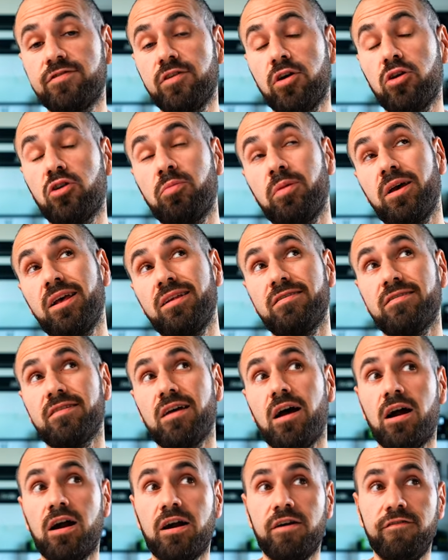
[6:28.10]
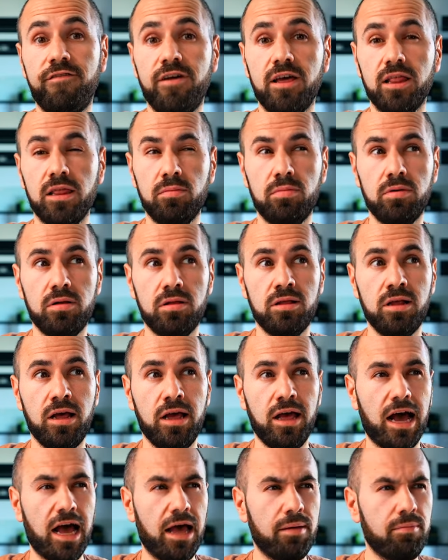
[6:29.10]
fountain pens are available,
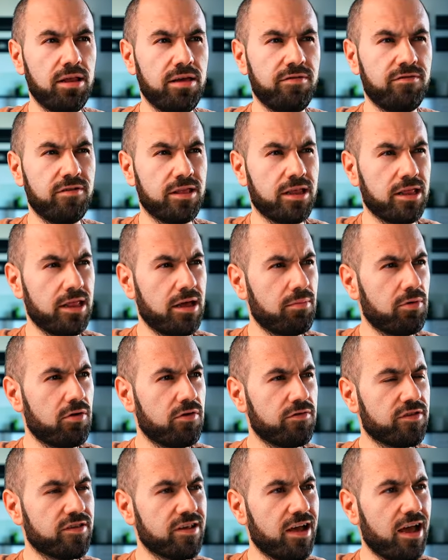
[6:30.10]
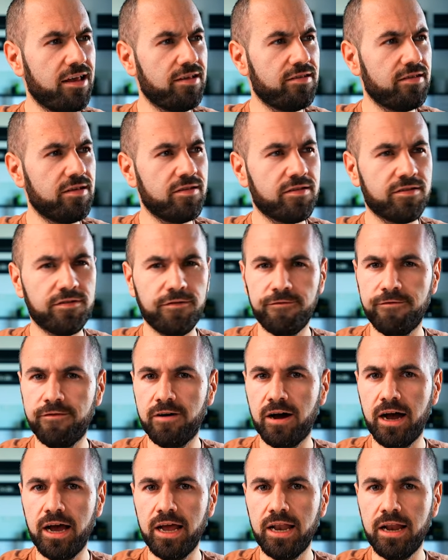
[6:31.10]
I believe, in a number of sizes,
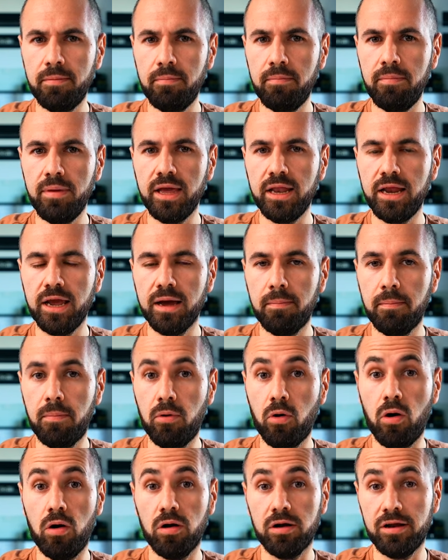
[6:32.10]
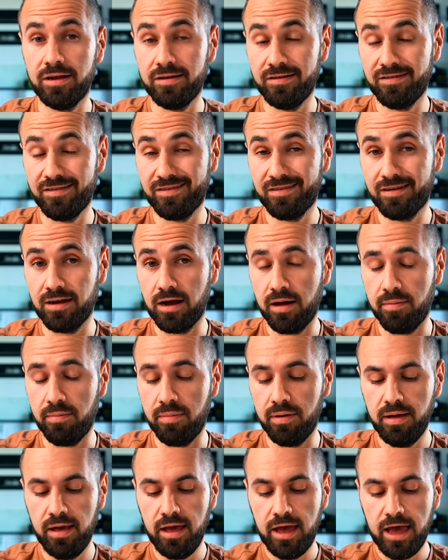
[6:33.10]
fine, medium, broad, and stub.
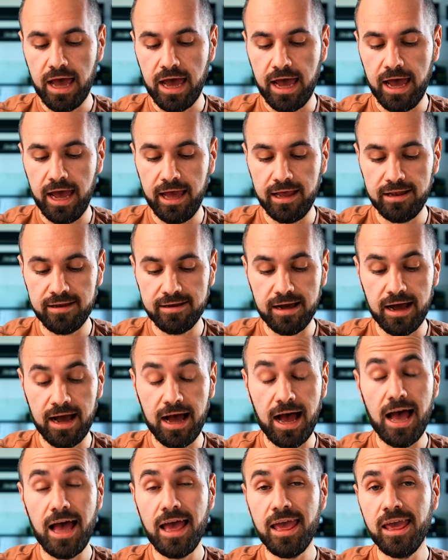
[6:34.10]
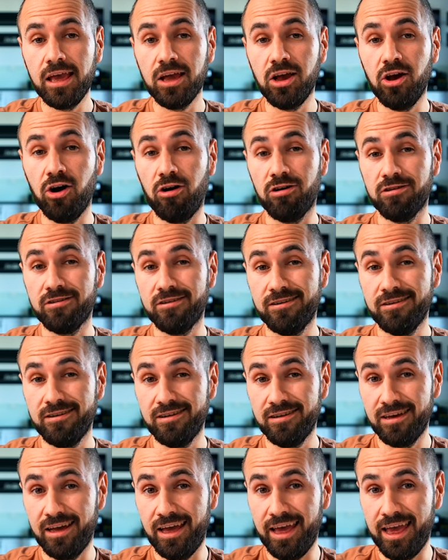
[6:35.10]
And I got
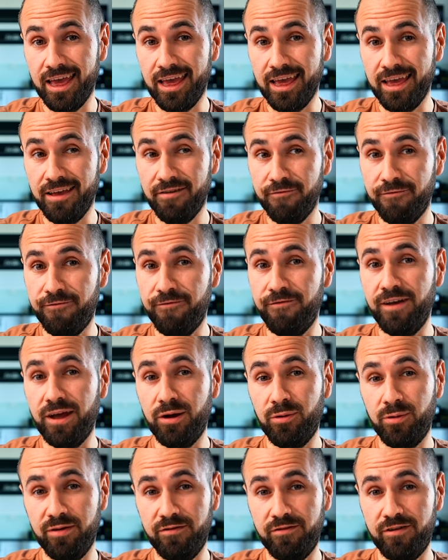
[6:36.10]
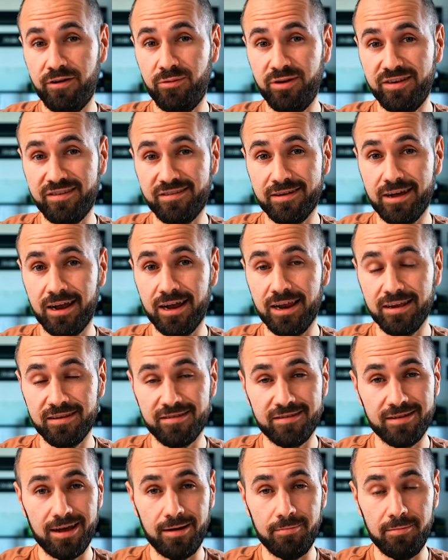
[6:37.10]
a very, very stunning
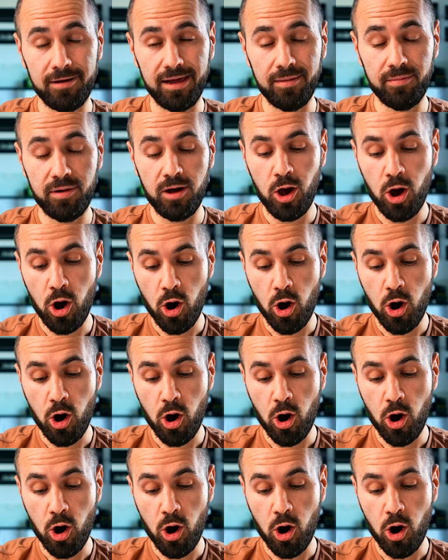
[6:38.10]
stub nib